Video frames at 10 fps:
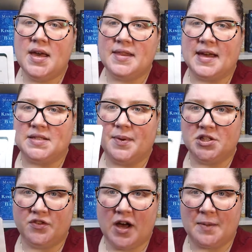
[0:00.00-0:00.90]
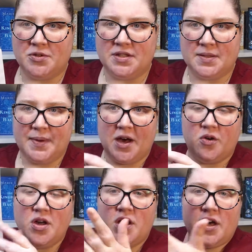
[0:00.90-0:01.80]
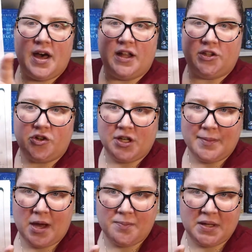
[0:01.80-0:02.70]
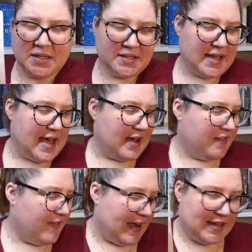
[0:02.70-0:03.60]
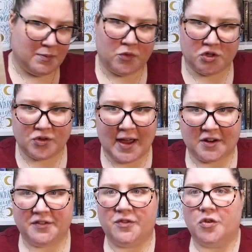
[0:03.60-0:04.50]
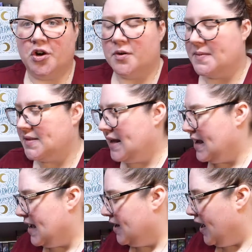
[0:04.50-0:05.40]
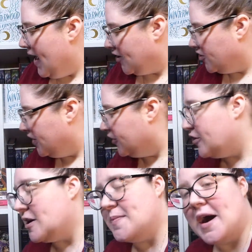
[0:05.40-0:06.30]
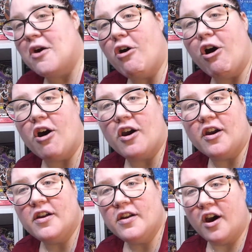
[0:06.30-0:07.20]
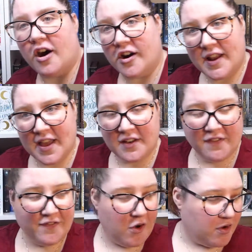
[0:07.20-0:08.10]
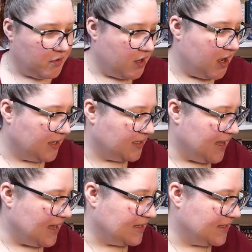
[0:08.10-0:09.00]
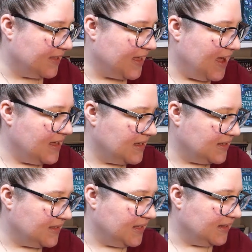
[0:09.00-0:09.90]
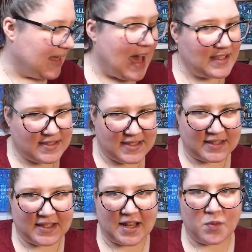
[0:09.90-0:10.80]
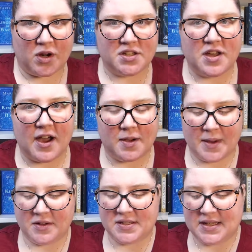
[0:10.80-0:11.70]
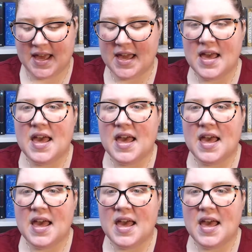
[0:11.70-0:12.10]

that has a bunch of options about learning about Beanstack, finding more tracker forms, and actually learning about our art and photo contest. And that is the last thing that I want to talk about today.